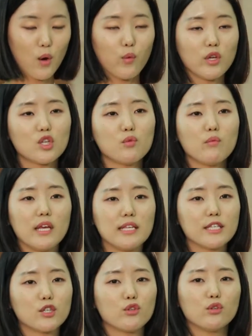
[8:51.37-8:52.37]
which
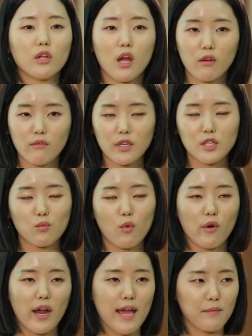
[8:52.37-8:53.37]
means to love is
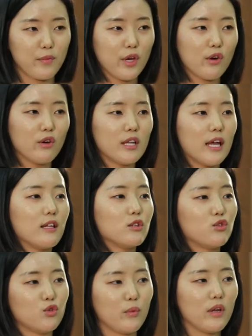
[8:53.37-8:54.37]
more happier than
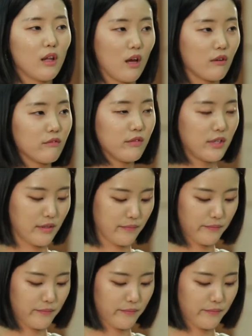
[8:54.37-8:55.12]
to be loved.